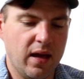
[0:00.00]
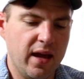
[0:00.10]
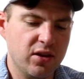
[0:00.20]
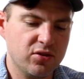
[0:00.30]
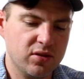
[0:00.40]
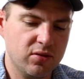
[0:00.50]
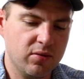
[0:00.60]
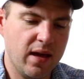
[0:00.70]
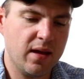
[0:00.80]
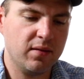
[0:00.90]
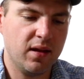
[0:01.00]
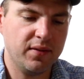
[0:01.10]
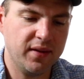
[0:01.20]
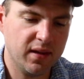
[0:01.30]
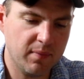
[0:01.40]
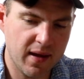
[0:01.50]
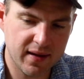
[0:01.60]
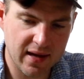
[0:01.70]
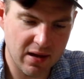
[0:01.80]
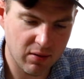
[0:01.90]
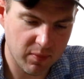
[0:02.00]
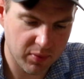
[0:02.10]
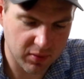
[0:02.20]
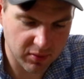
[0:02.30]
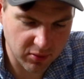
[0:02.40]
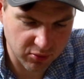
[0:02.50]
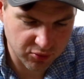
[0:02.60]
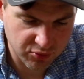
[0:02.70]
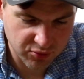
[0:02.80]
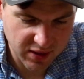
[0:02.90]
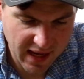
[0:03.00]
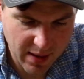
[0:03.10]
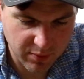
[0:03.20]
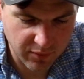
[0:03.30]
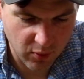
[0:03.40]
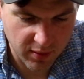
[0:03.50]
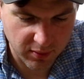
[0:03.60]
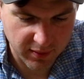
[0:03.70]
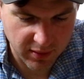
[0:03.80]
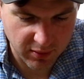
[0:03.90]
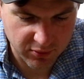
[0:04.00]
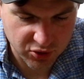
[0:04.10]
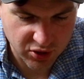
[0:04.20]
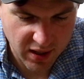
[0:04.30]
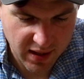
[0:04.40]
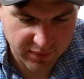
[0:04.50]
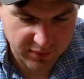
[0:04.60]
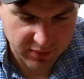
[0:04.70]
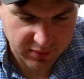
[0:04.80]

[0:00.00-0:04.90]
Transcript: I usually do that. I'll take it back out. I'll put a little dab of oil there on the shaft.